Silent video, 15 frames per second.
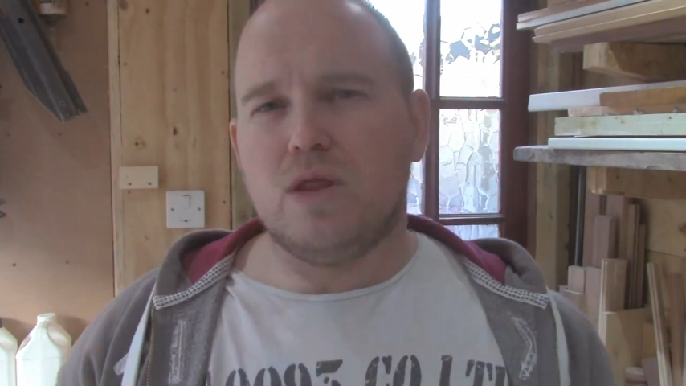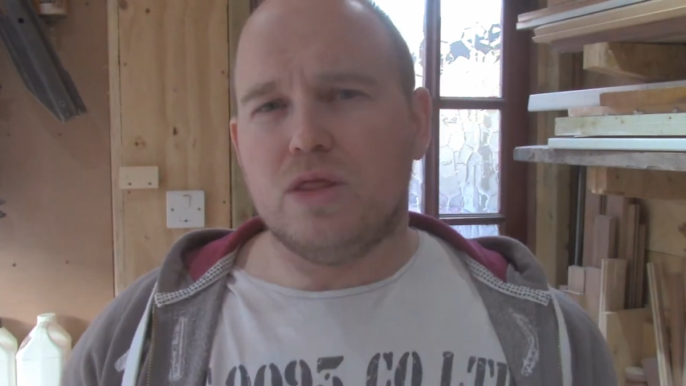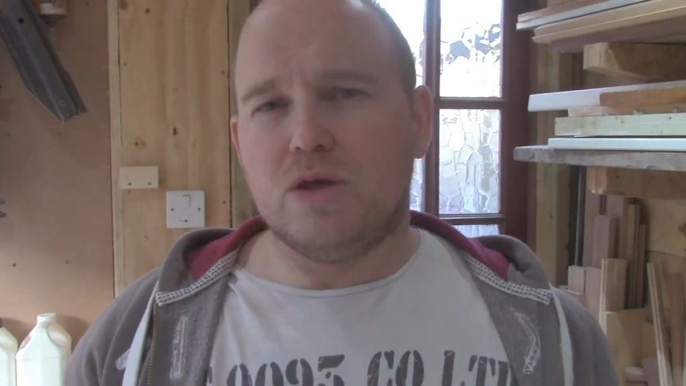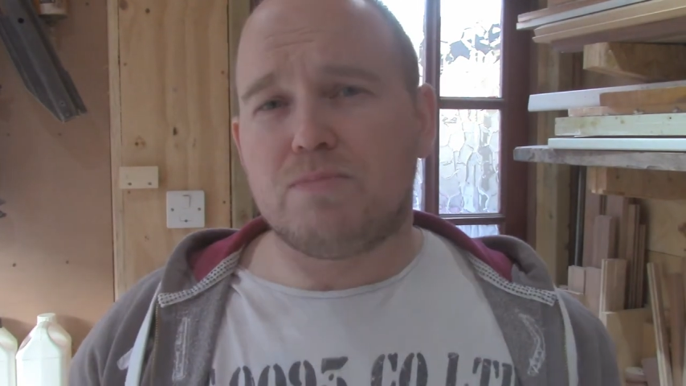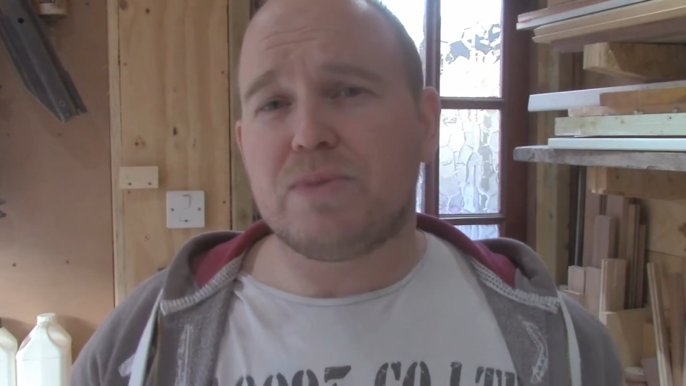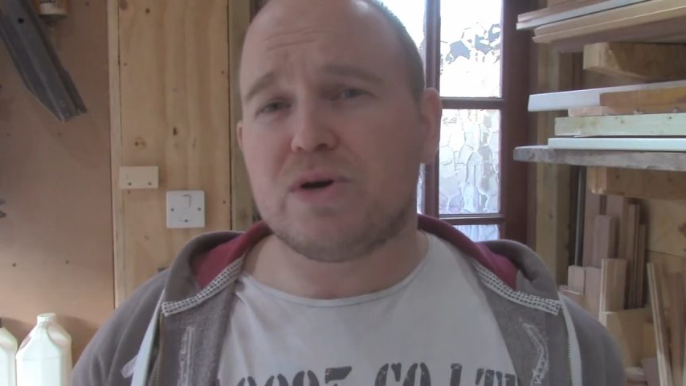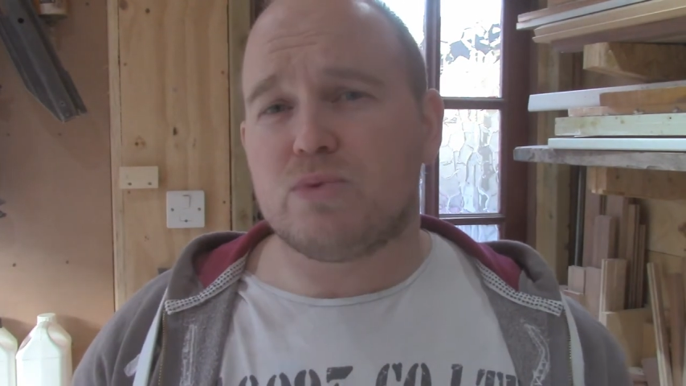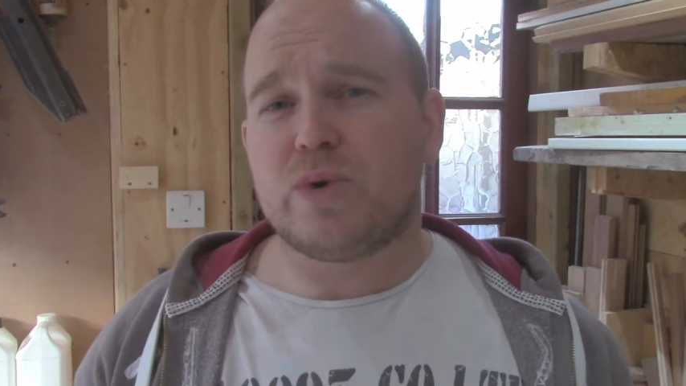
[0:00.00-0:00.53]
The
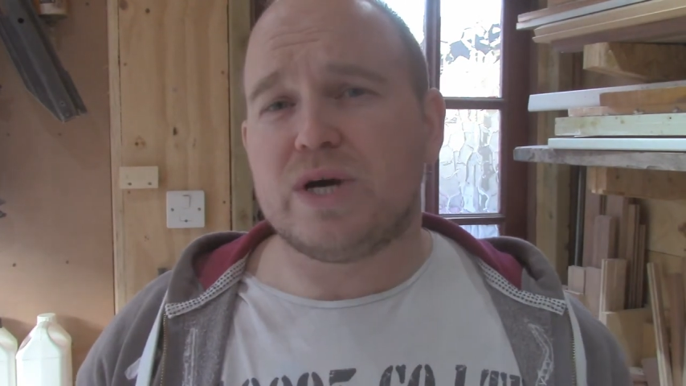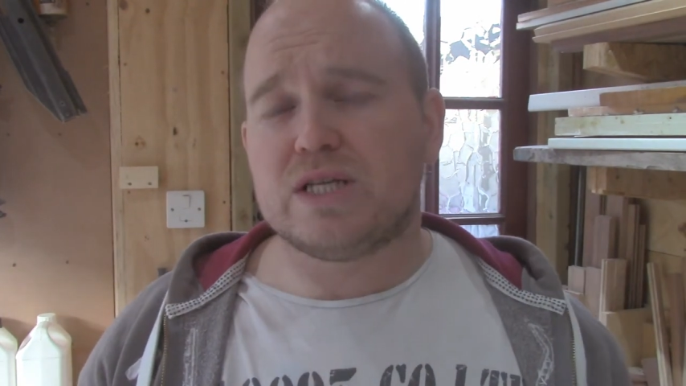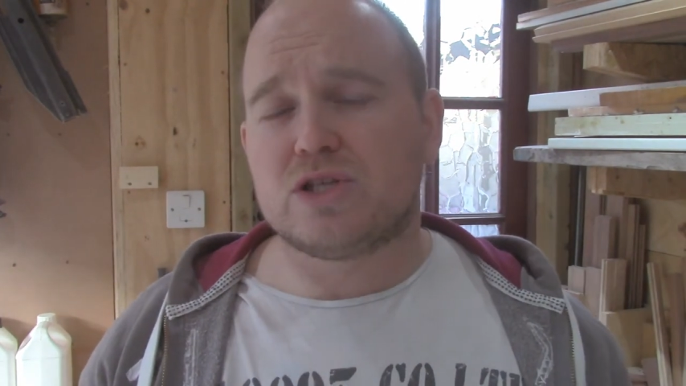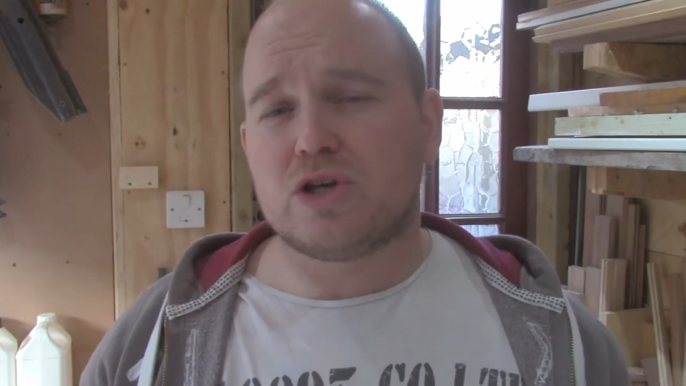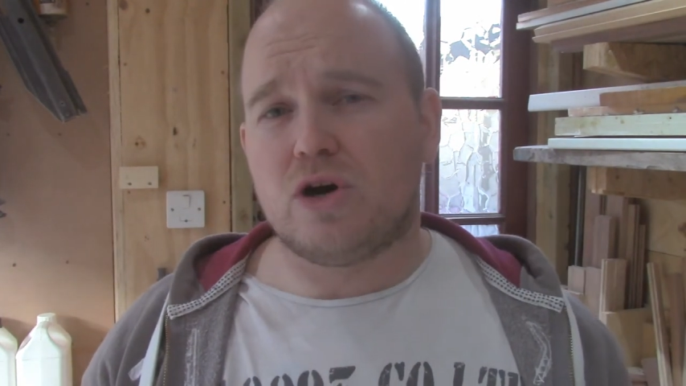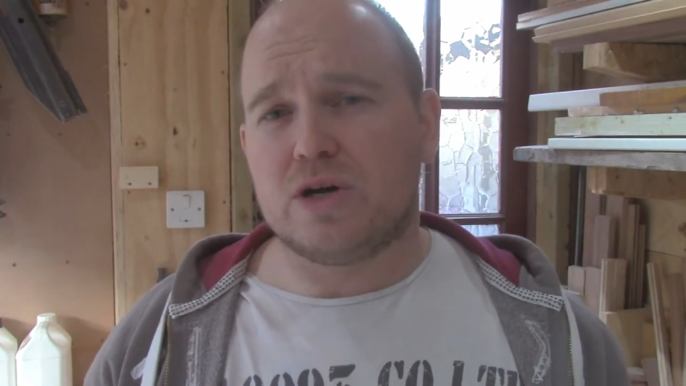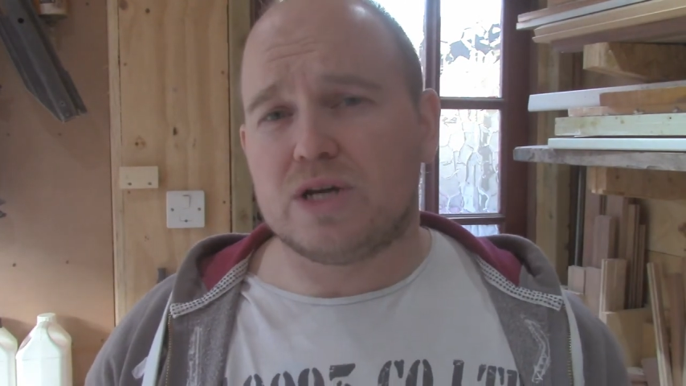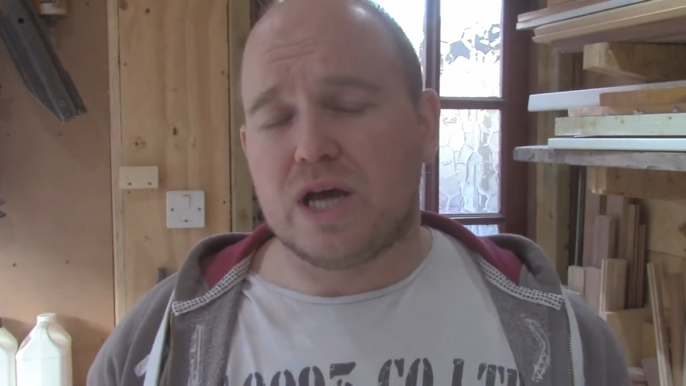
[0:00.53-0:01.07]
build went
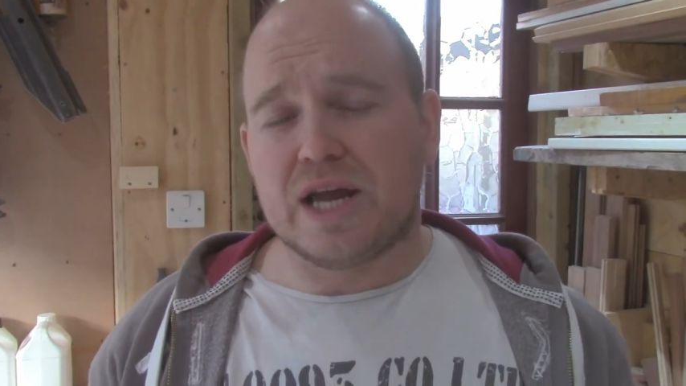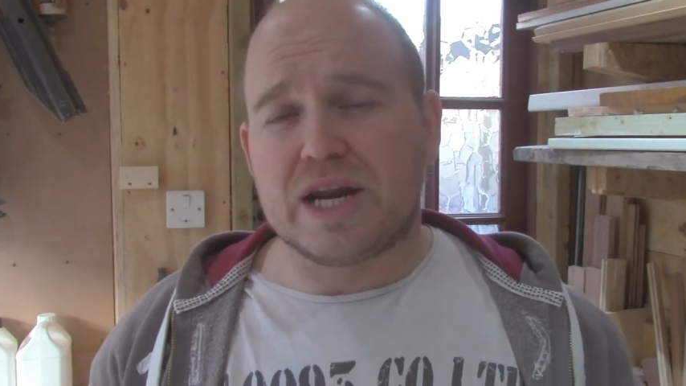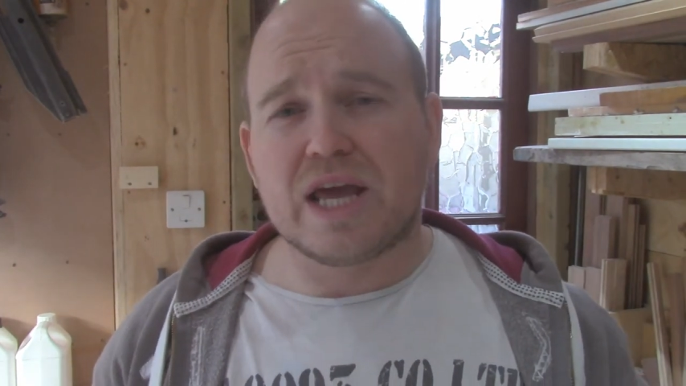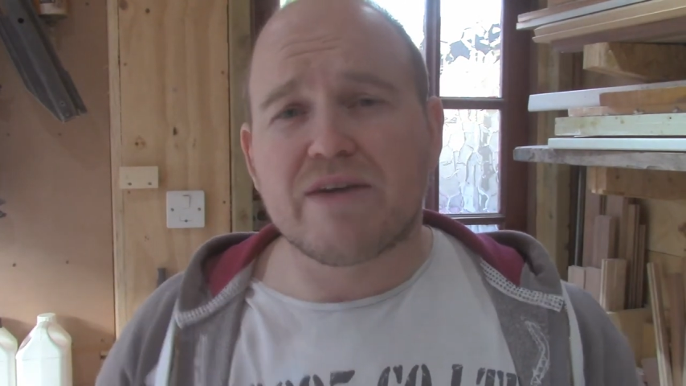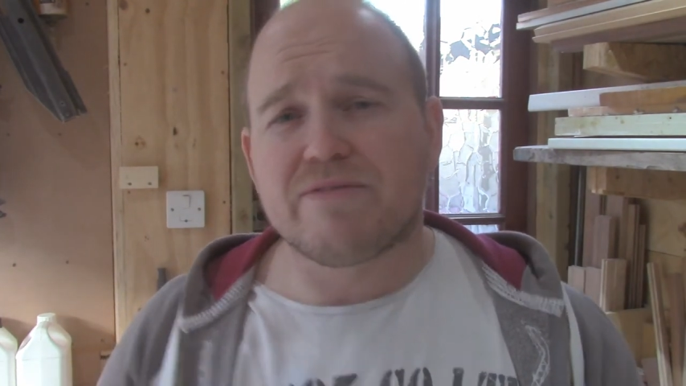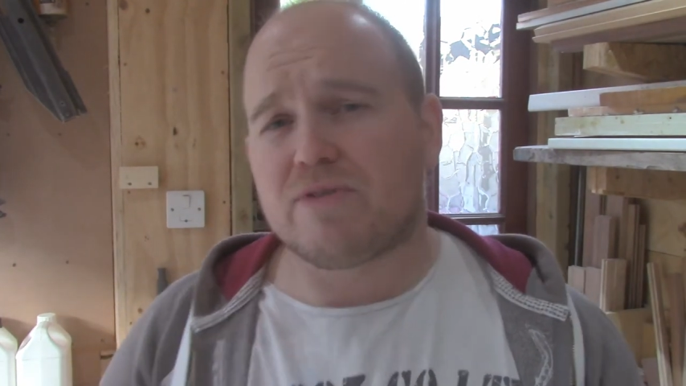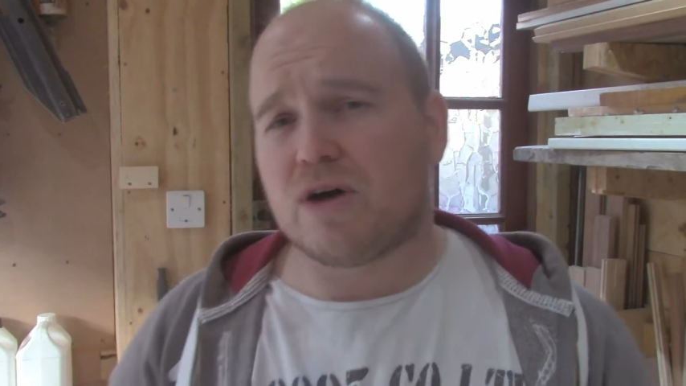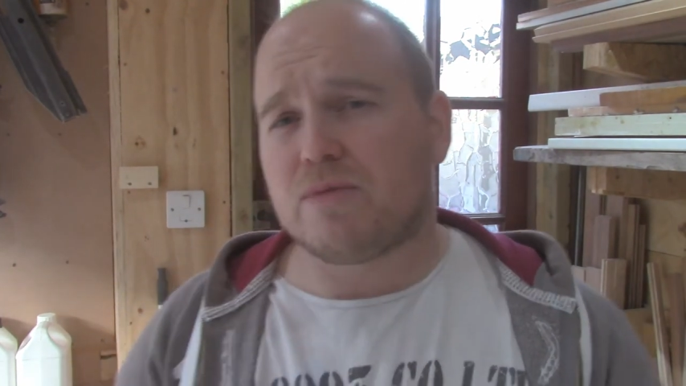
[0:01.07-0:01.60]
on and
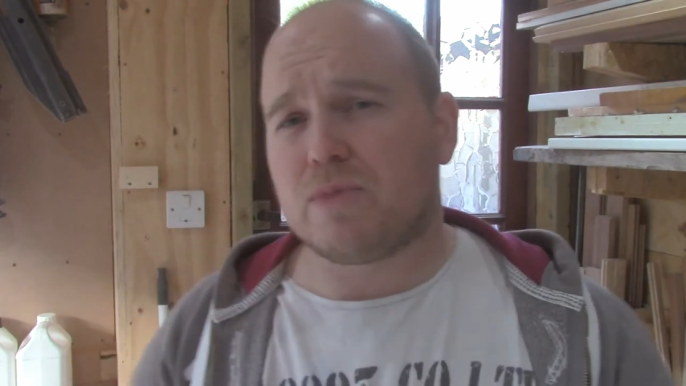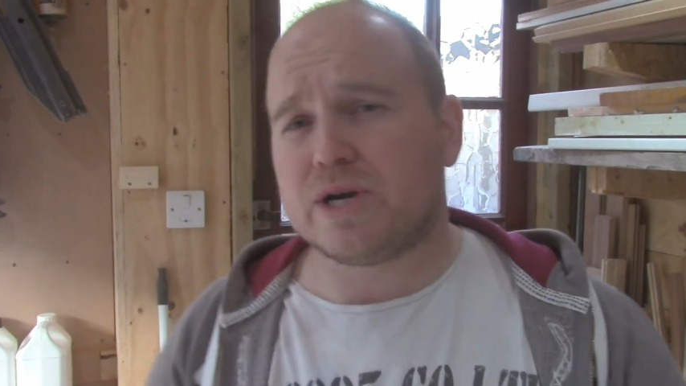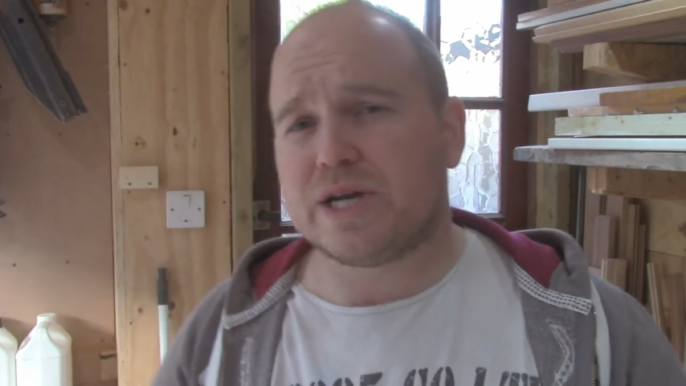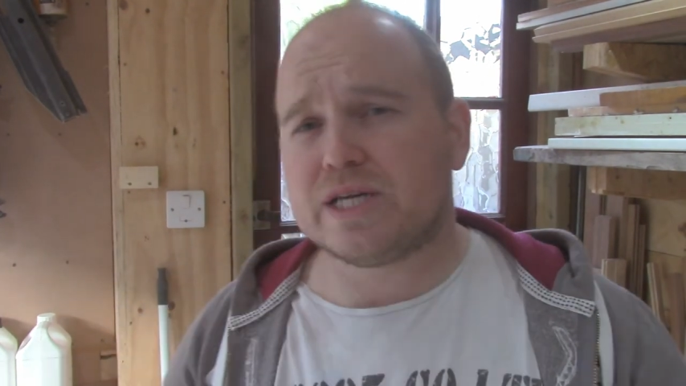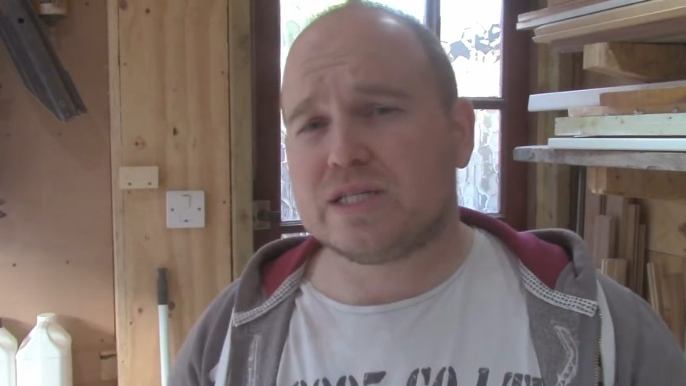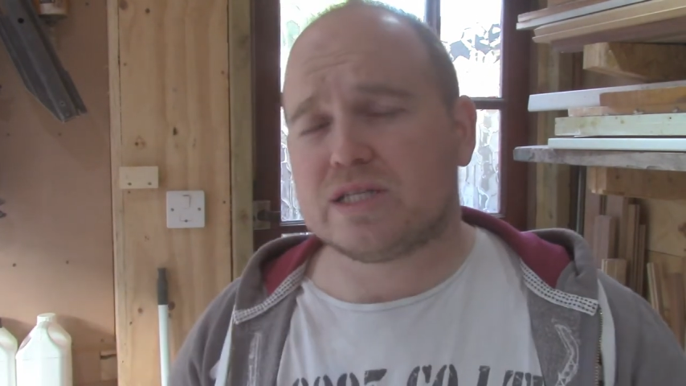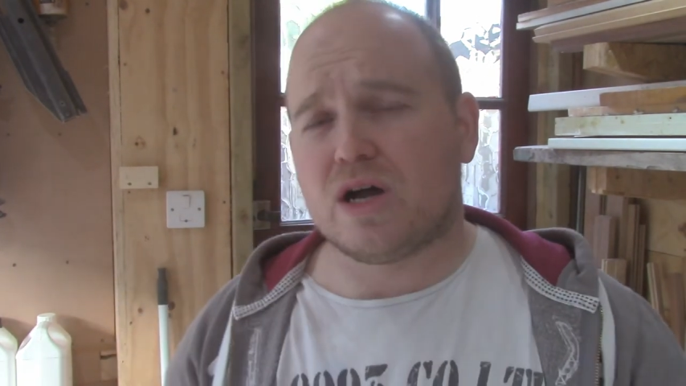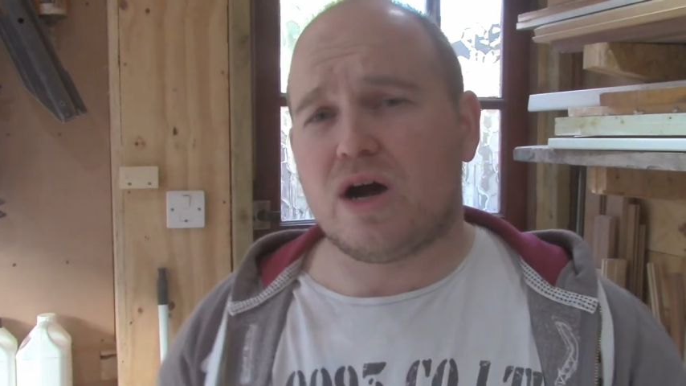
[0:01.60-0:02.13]
if I'm honest,